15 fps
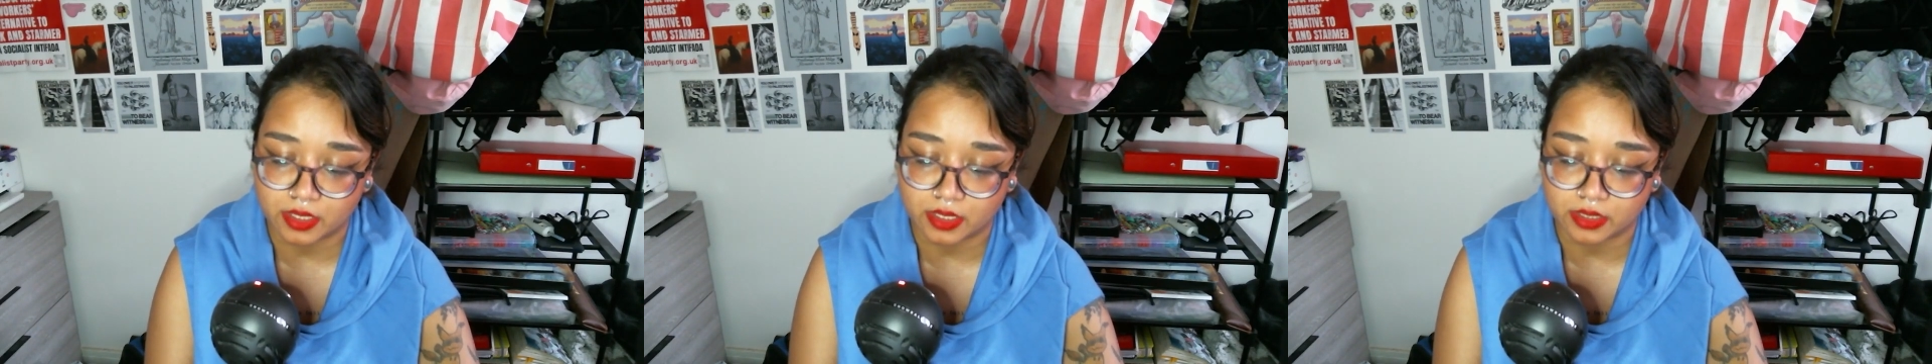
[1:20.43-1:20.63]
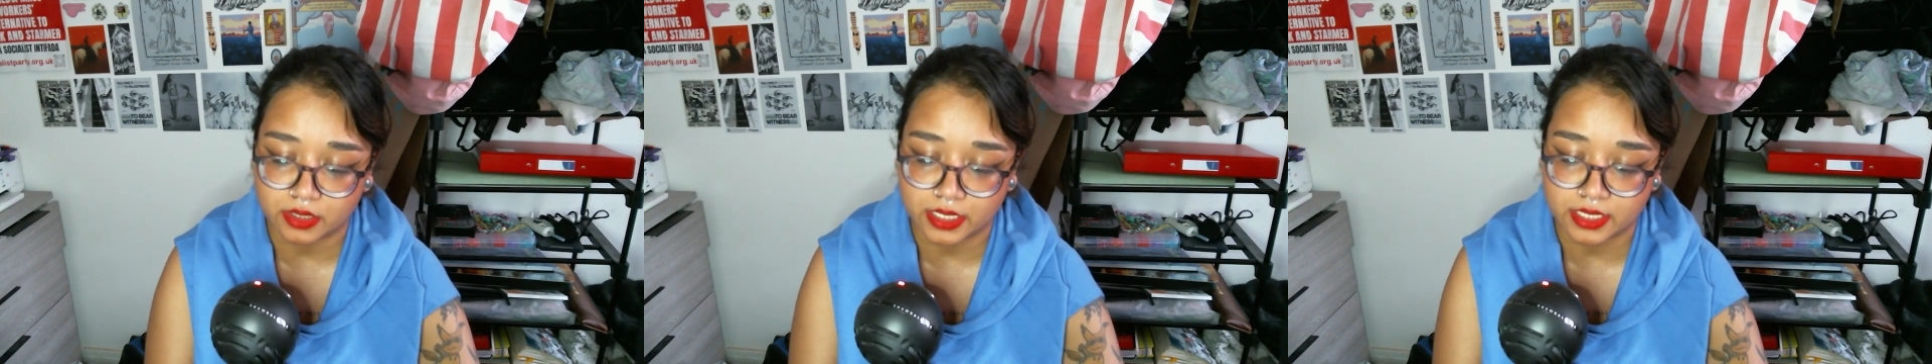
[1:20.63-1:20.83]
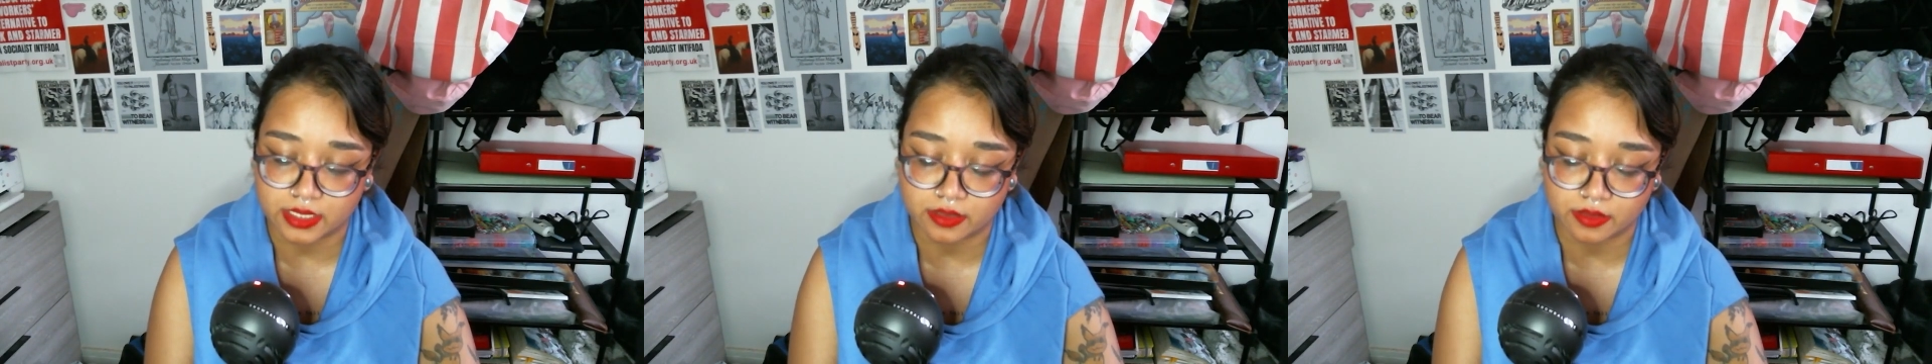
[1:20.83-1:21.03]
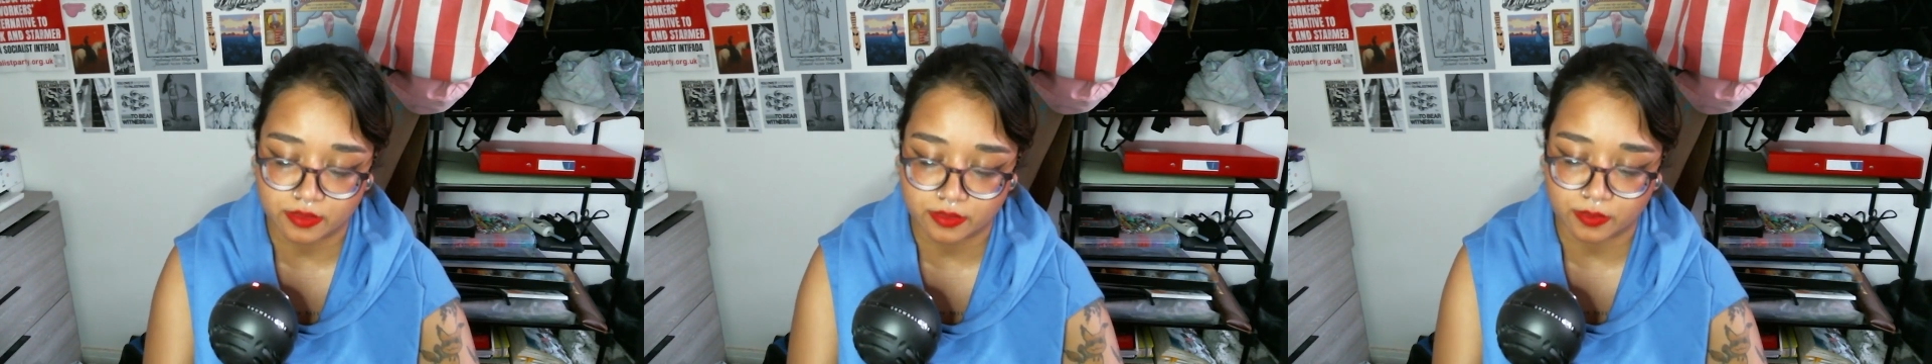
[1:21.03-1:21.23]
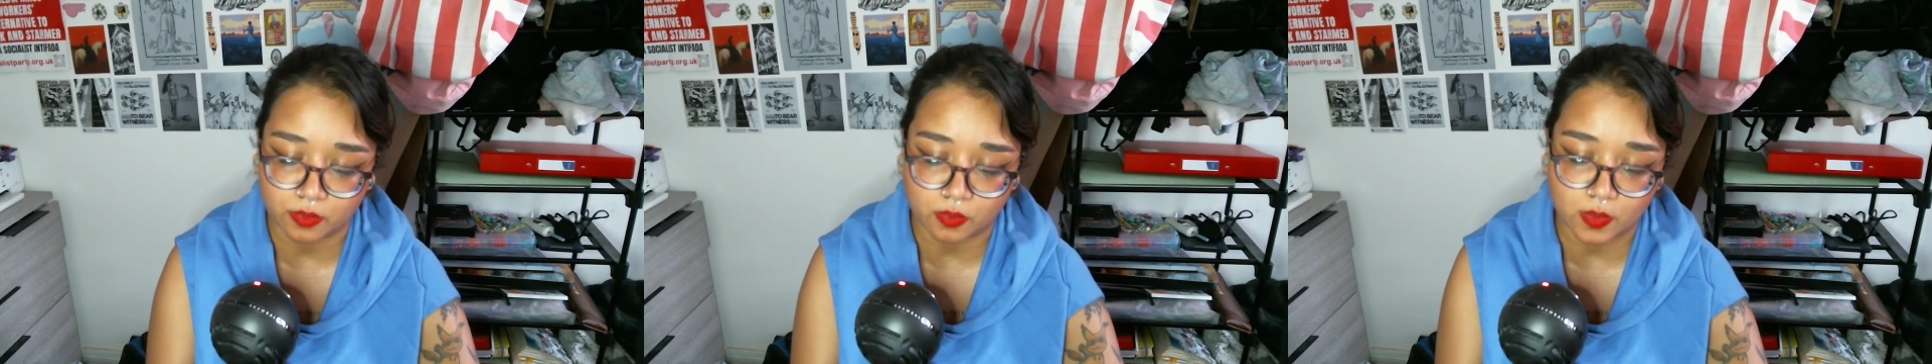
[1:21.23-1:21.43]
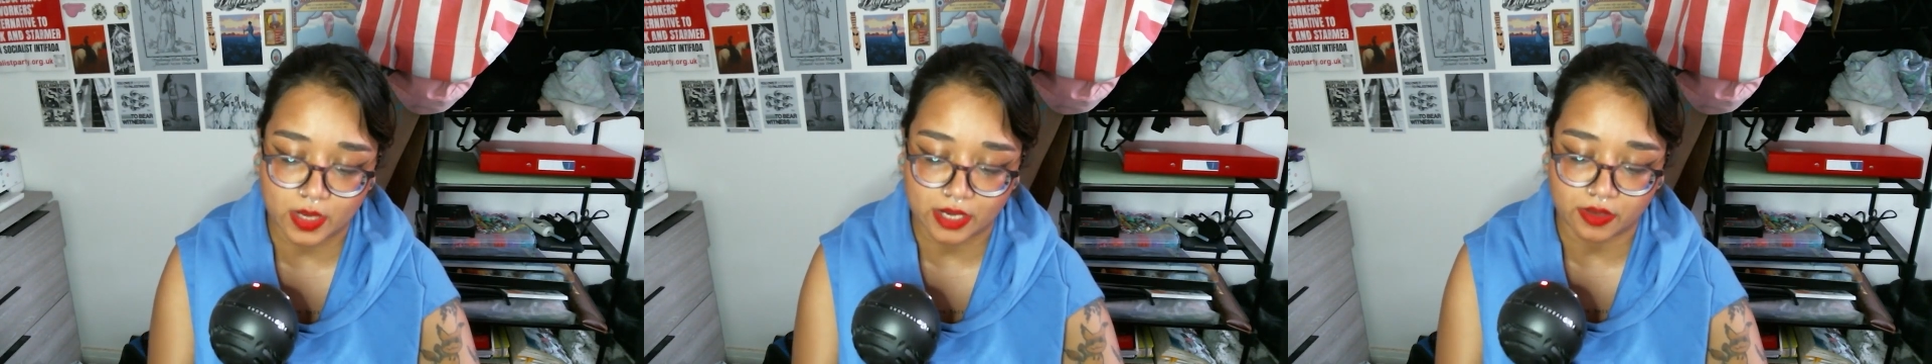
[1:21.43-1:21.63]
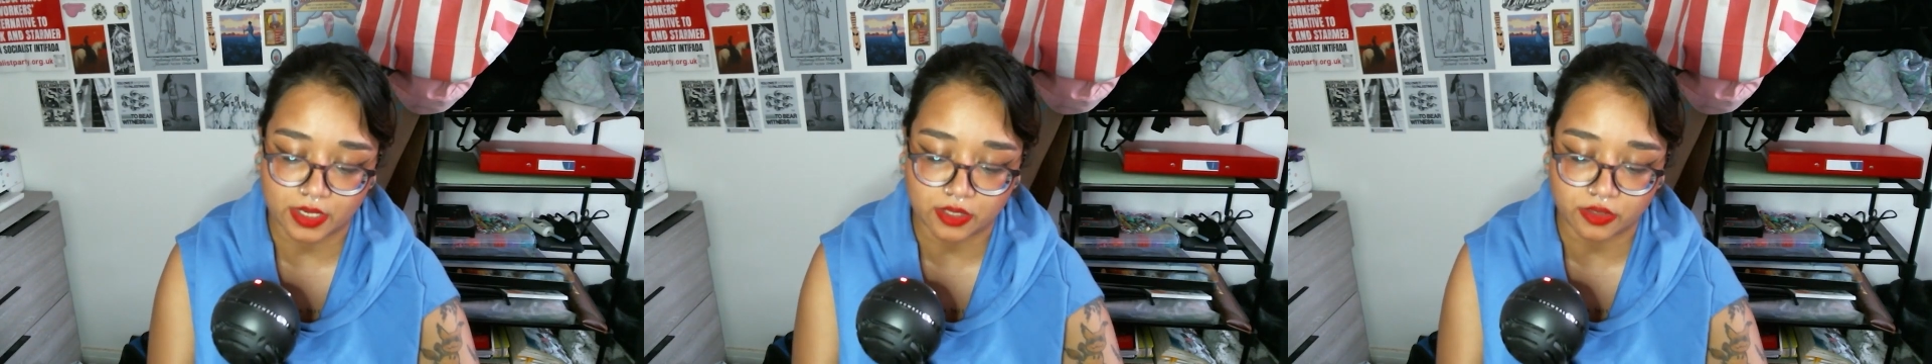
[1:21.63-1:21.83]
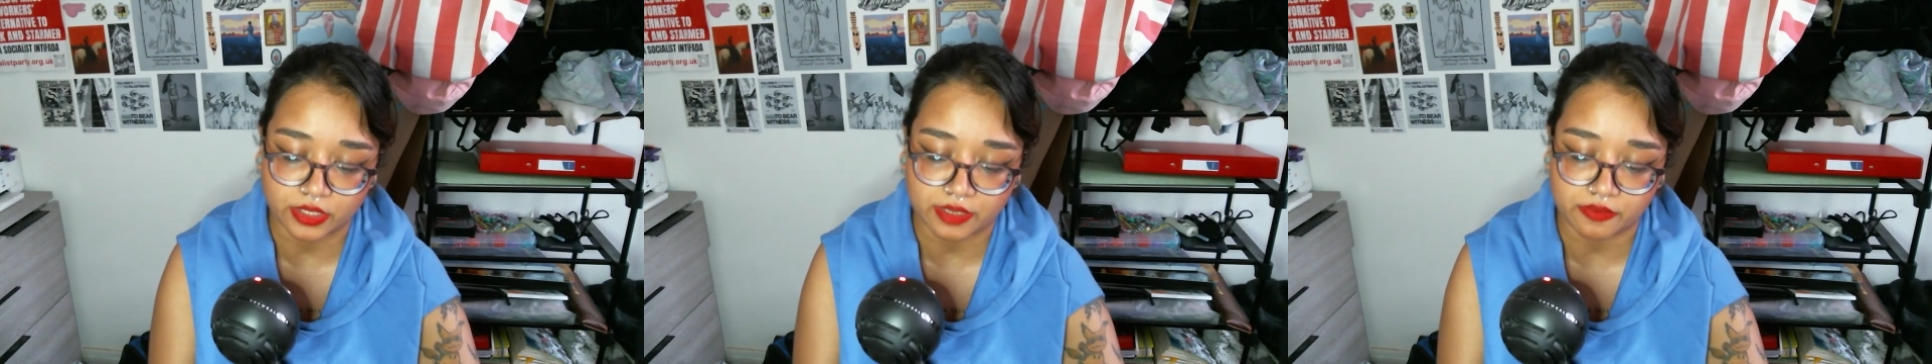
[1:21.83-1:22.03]
link where I
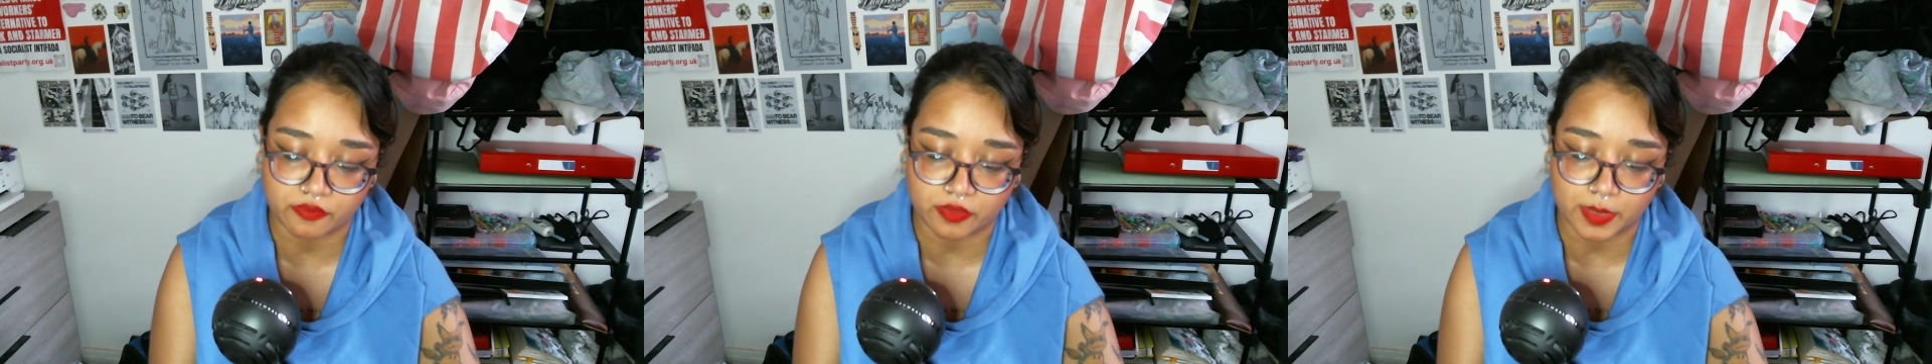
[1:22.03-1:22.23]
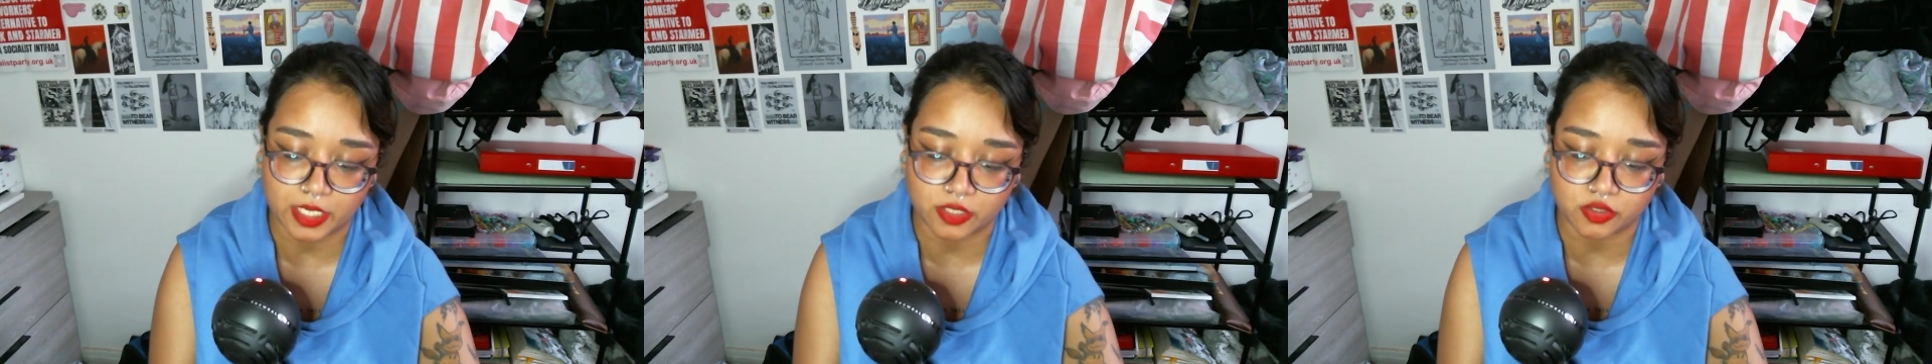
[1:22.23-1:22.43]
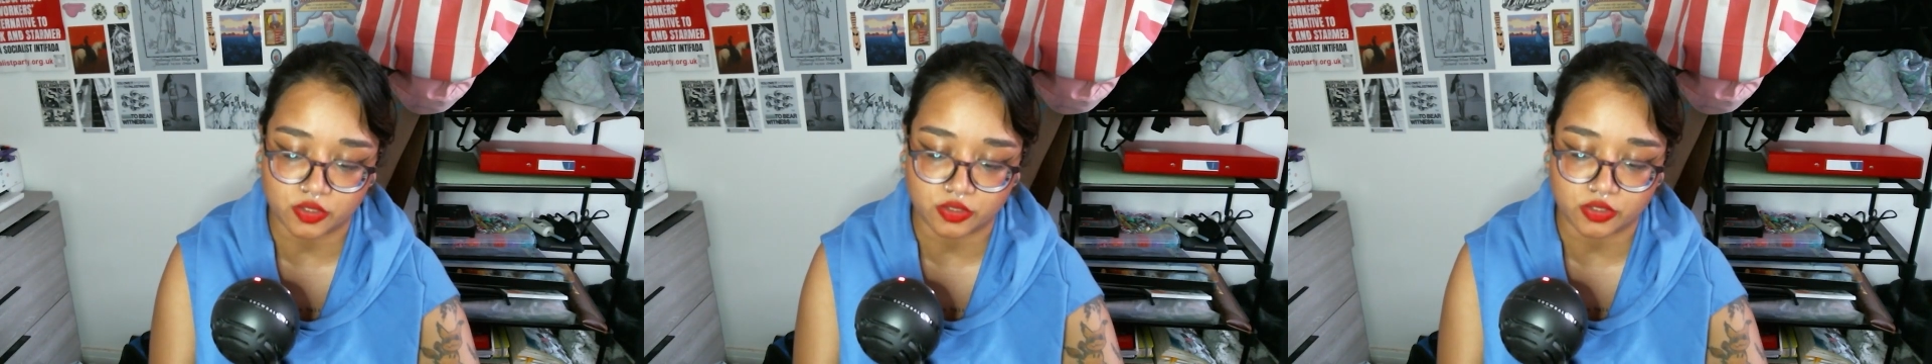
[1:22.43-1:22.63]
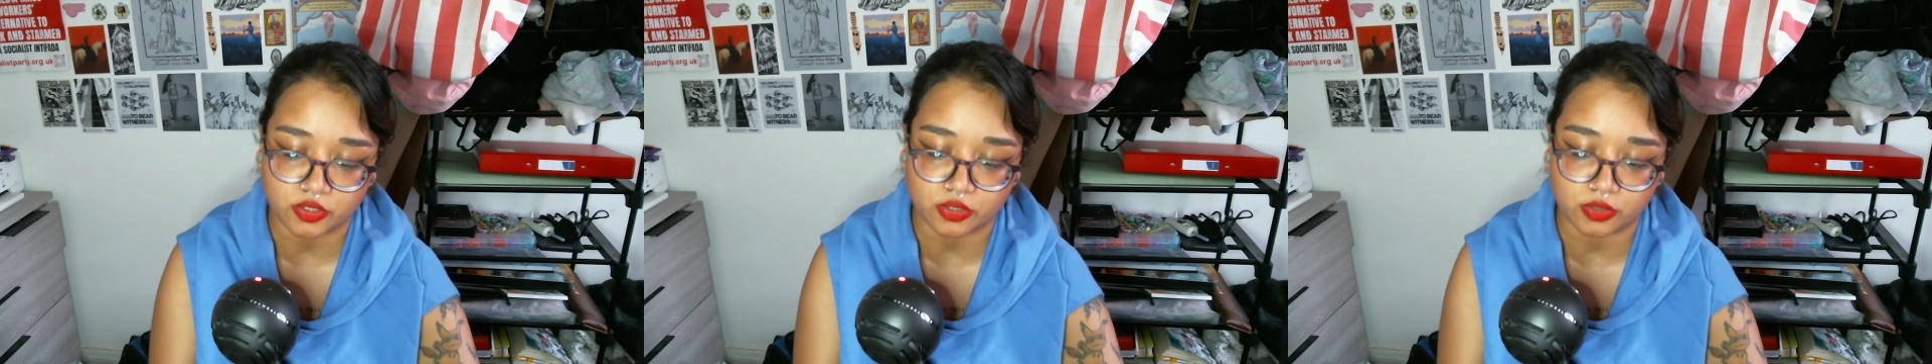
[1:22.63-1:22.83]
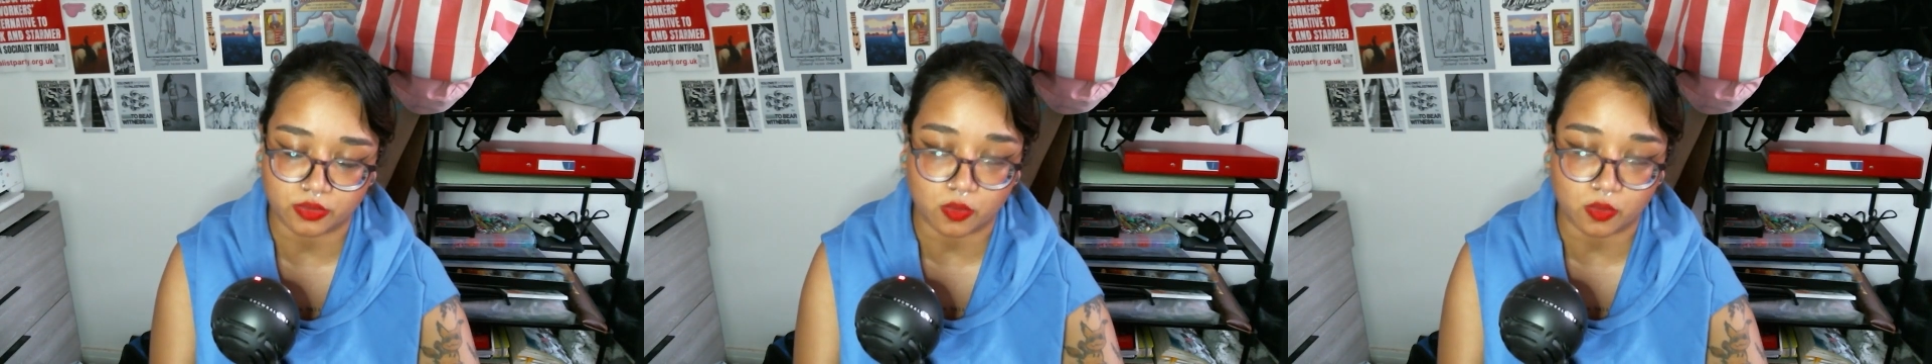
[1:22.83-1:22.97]
got the information to.